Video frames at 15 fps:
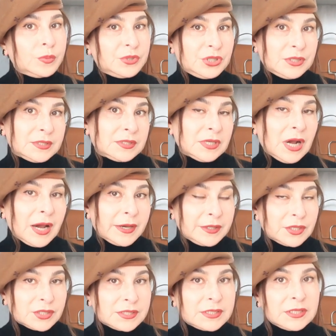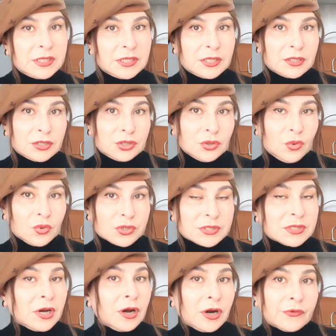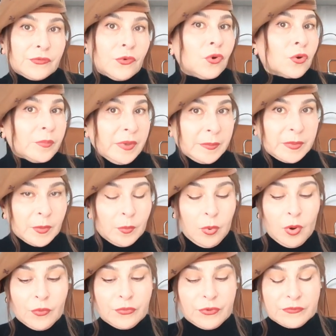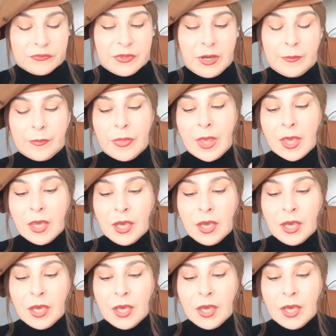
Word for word: options either sneakers or scarf or maybe both of them